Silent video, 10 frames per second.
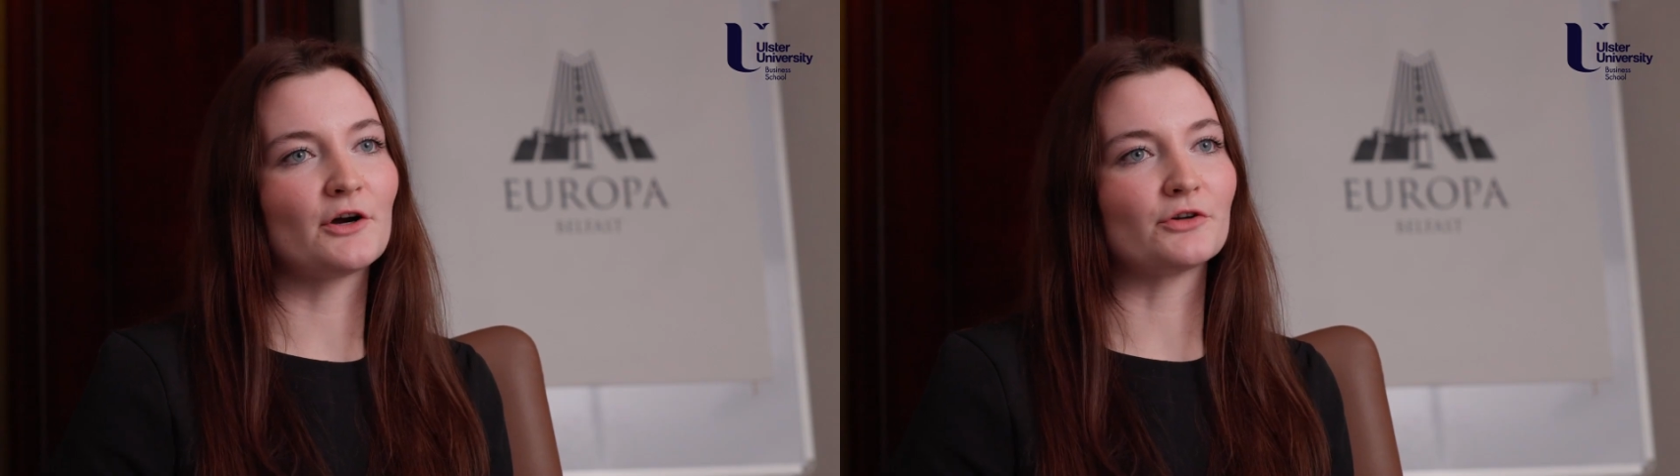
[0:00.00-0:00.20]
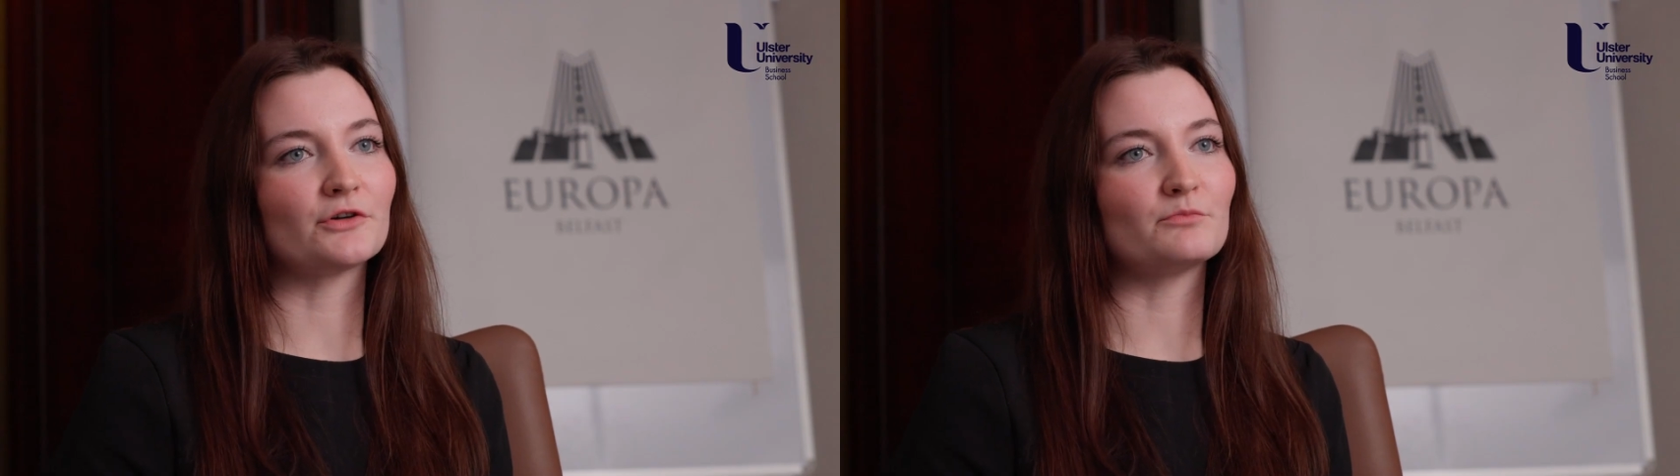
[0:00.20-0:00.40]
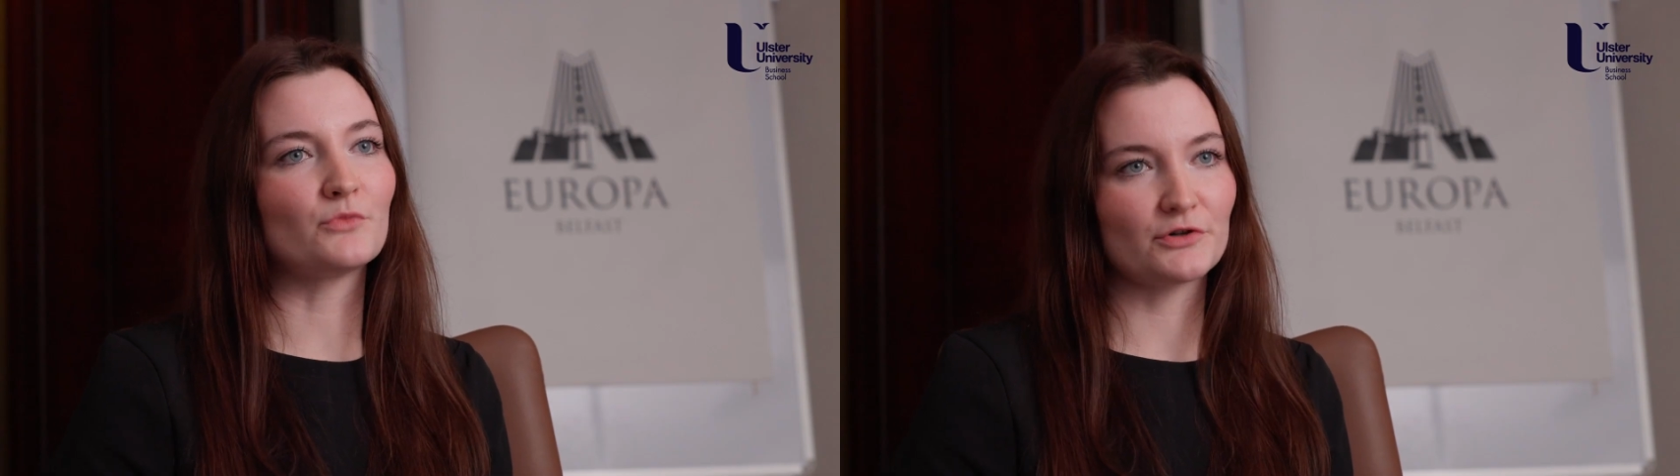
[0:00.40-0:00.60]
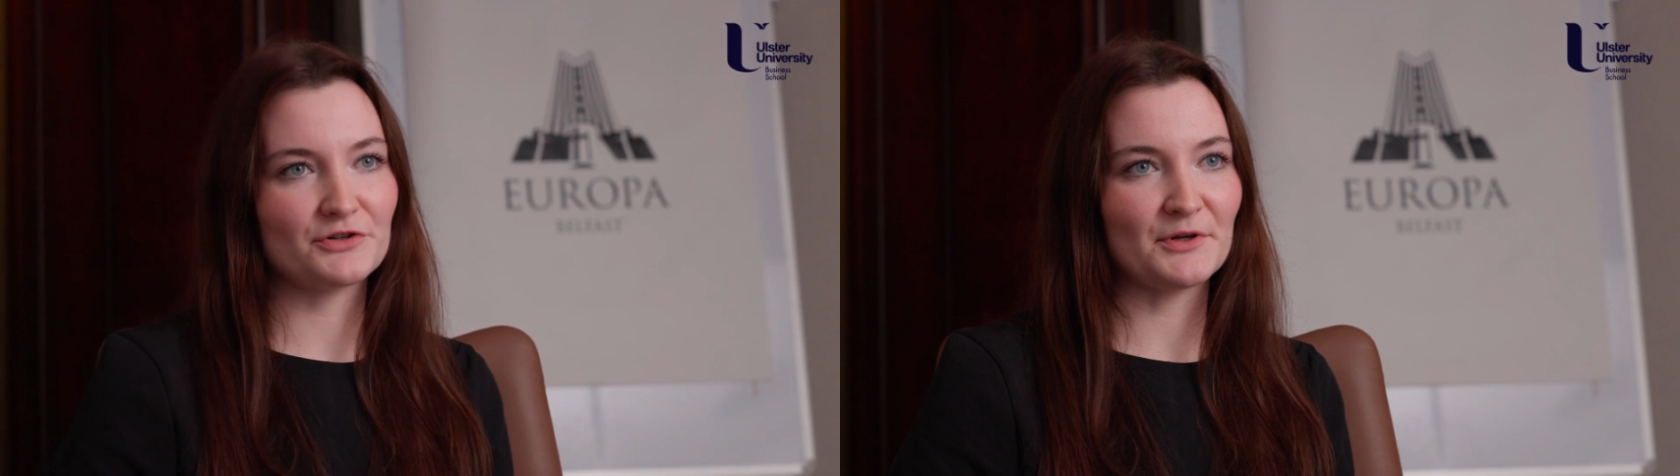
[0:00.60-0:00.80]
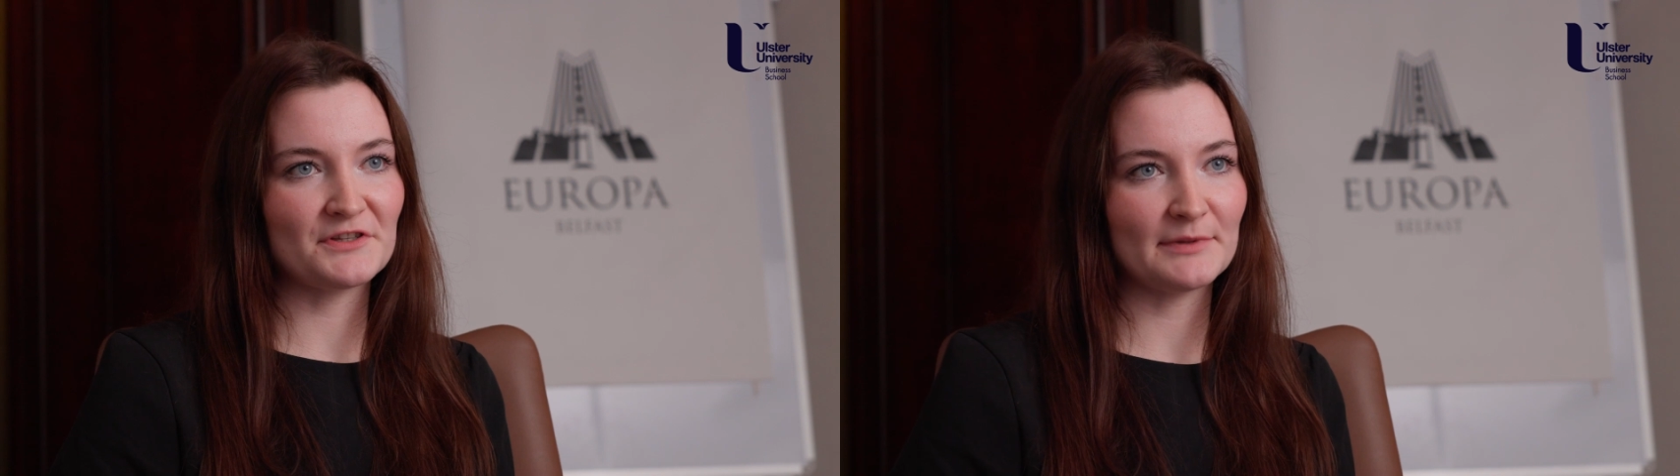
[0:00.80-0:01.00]
on more
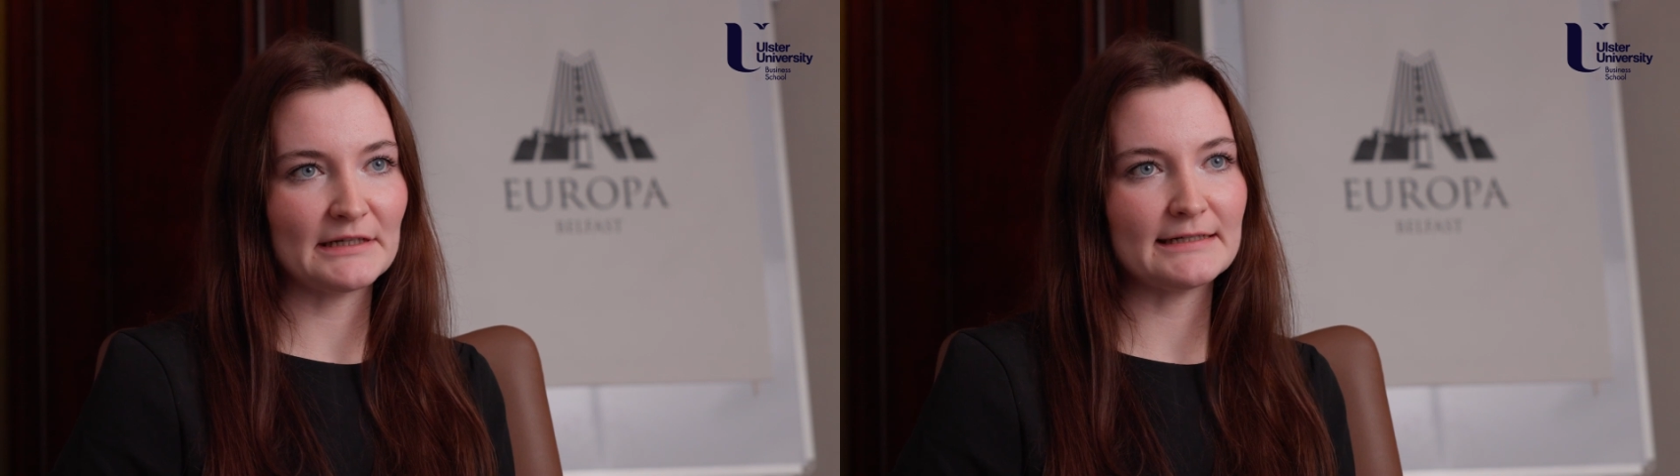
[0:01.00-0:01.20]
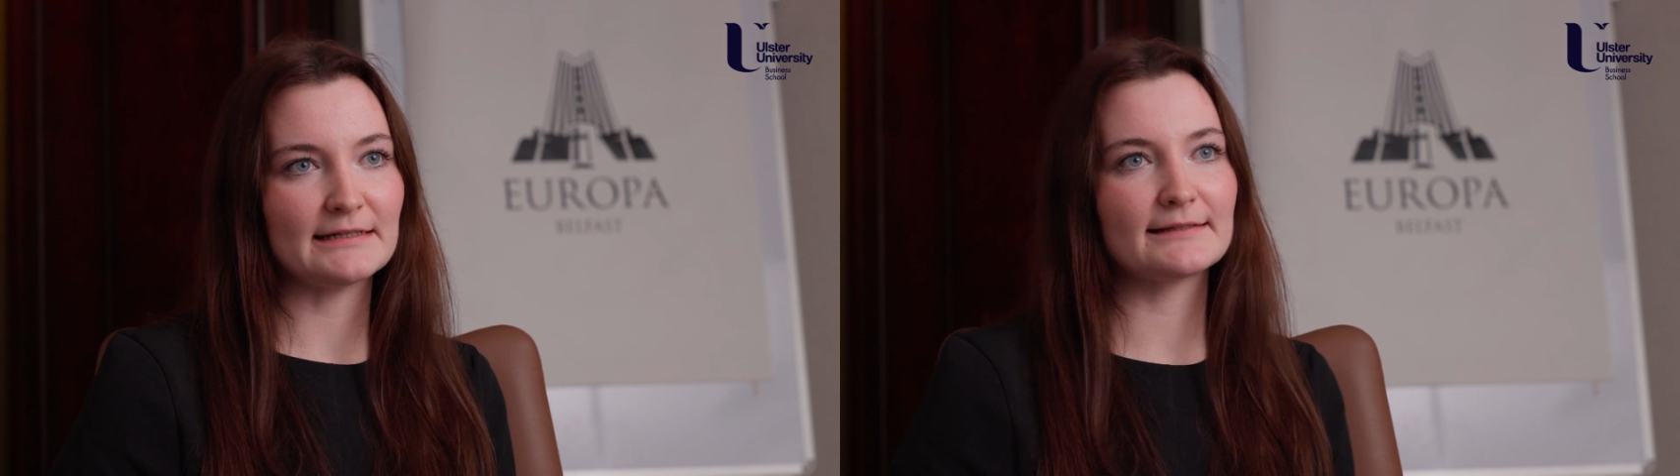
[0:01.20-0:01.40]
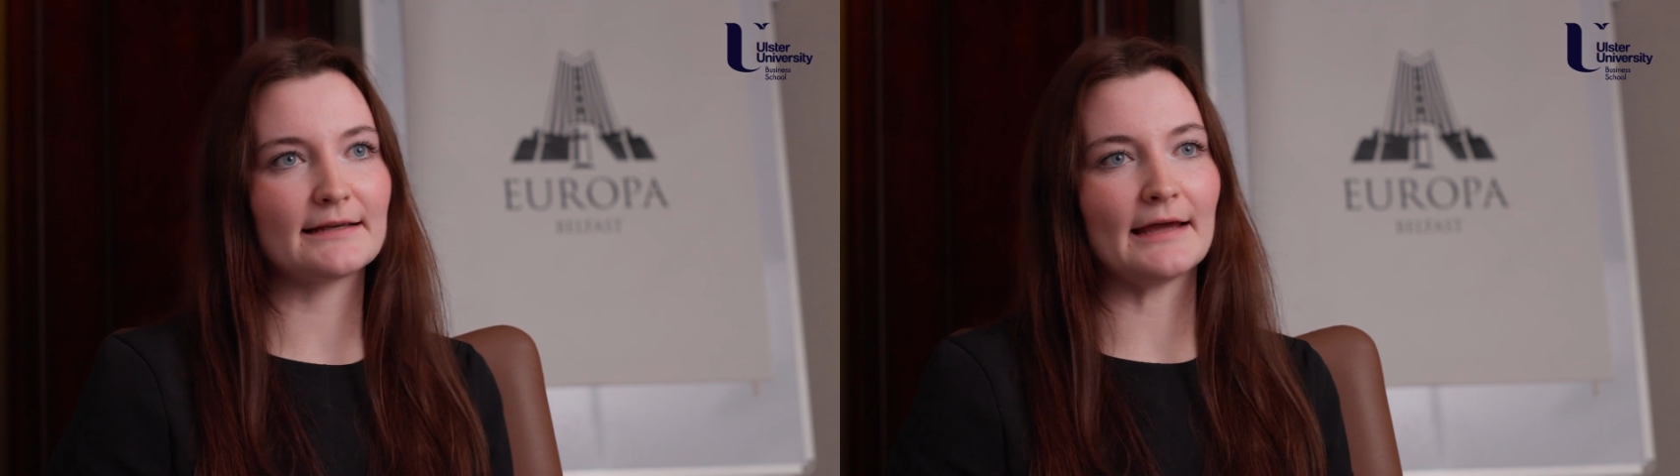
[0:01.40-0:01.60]
responsibilities